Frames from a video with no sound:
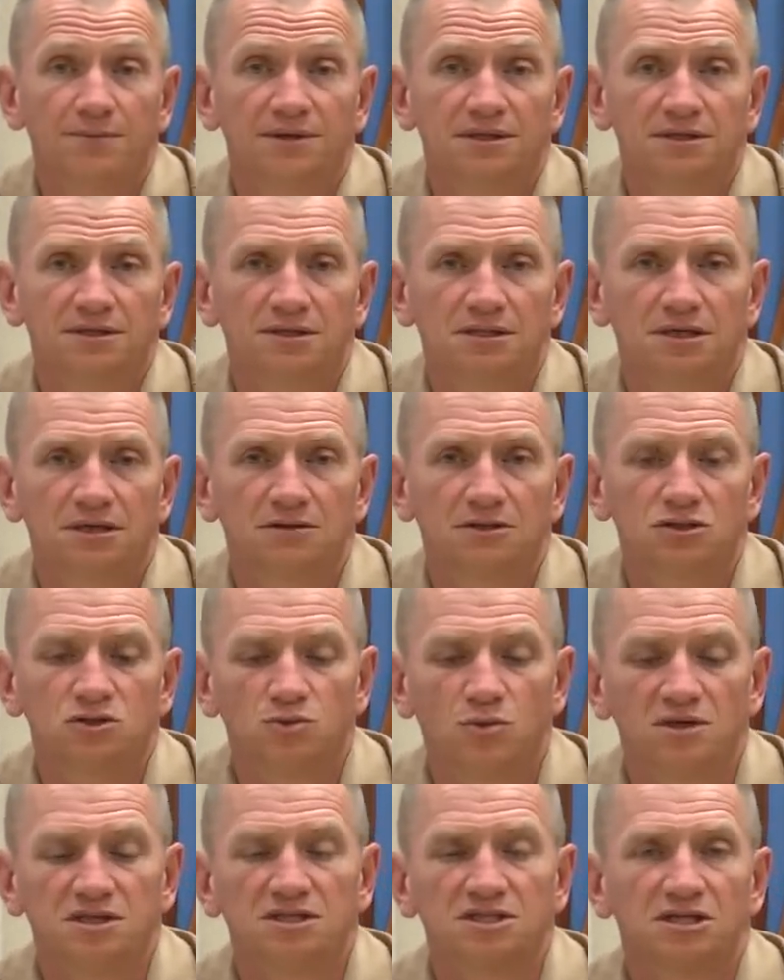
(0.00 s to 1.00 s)
But uh, on the
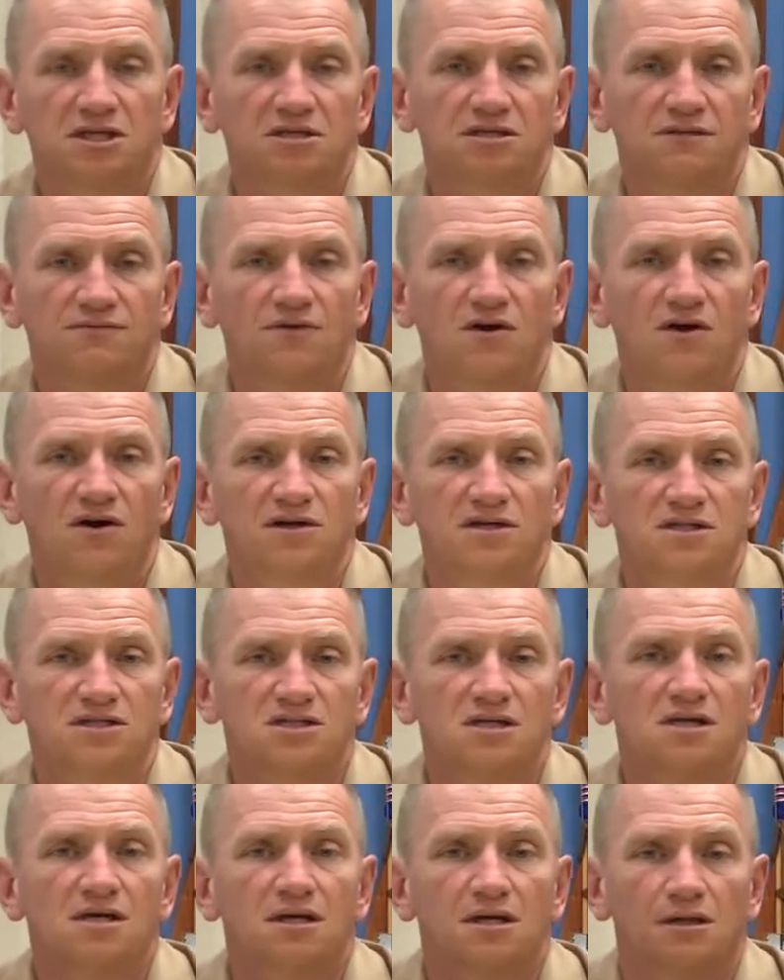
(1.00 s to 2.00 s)
26th of
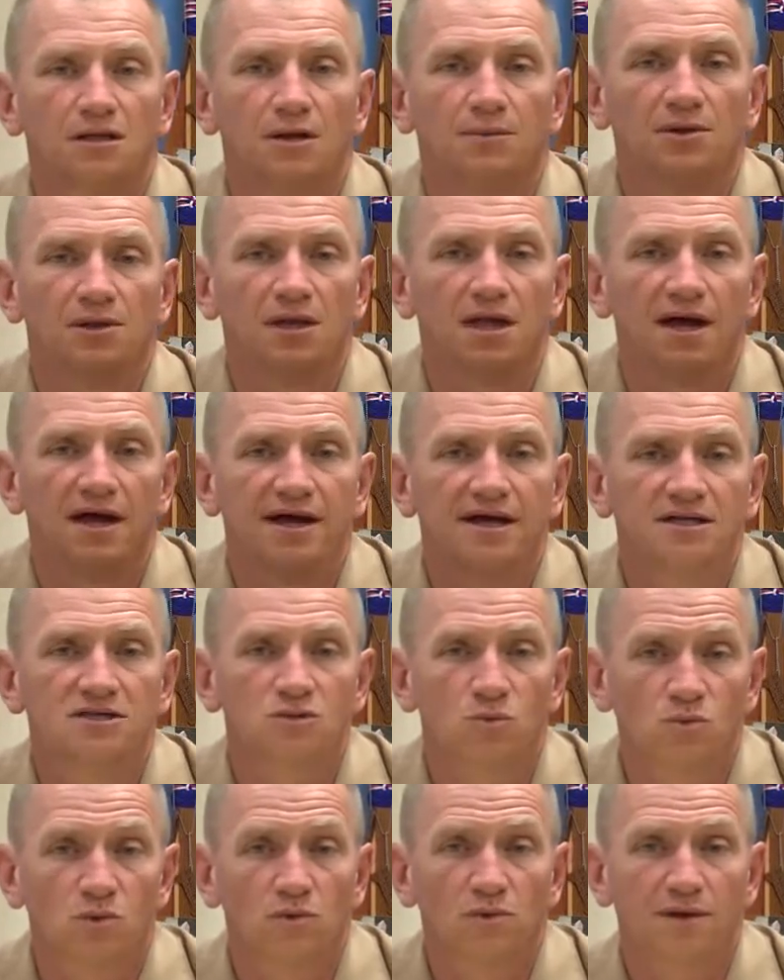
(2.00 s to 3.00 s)
August, Club
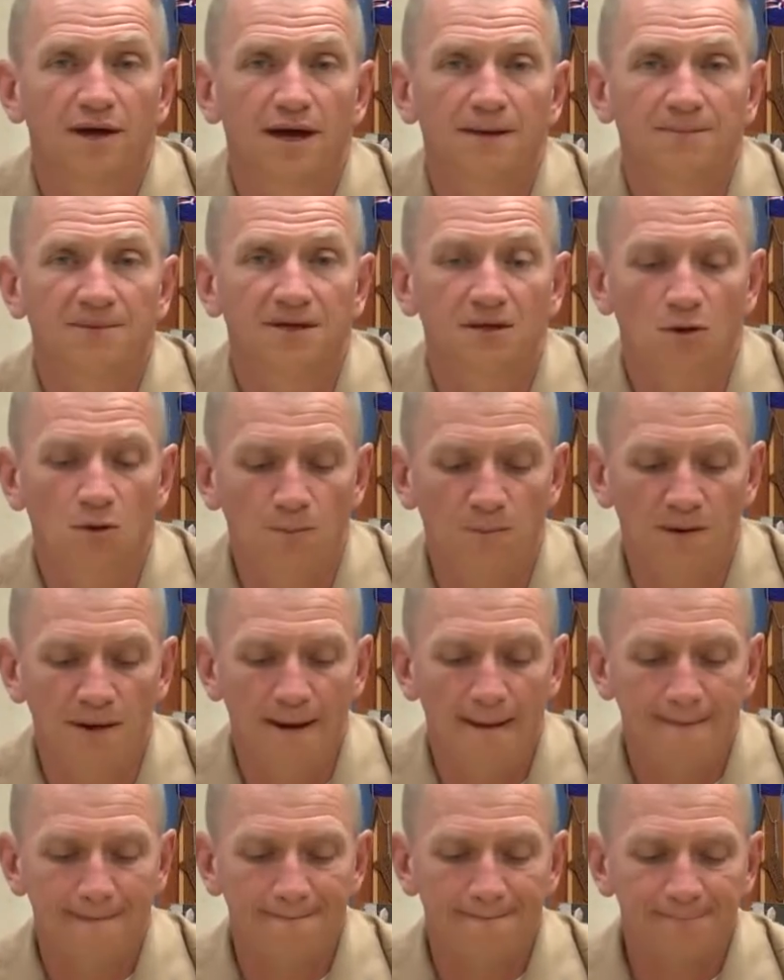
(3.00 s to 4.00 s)
Alliance will not be
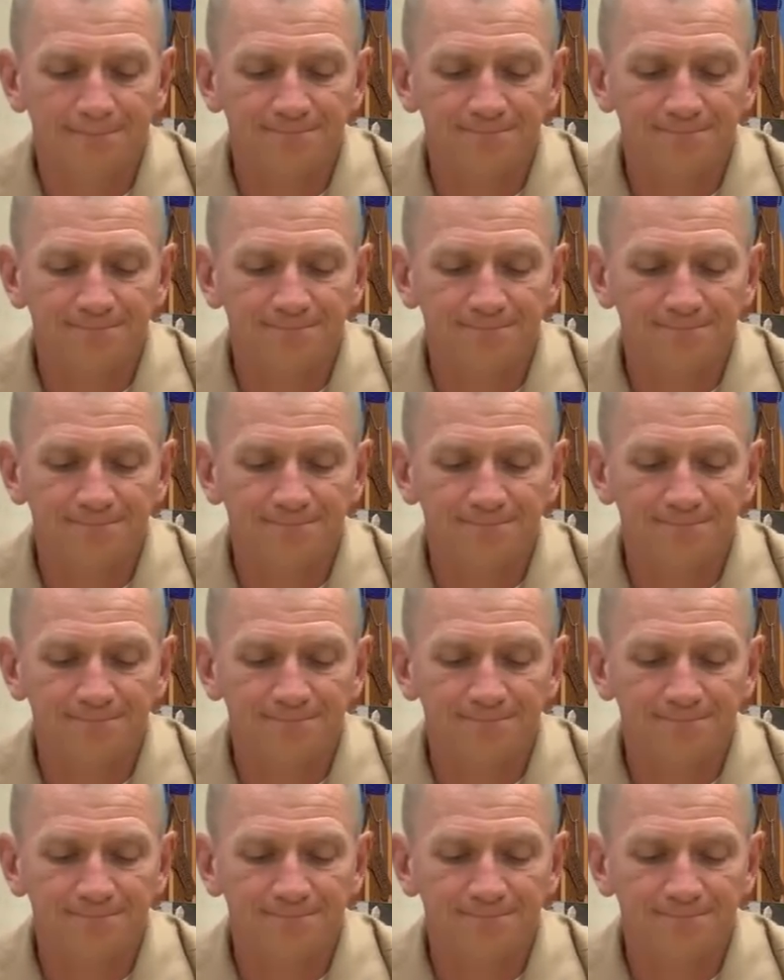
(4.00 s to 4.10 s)
open.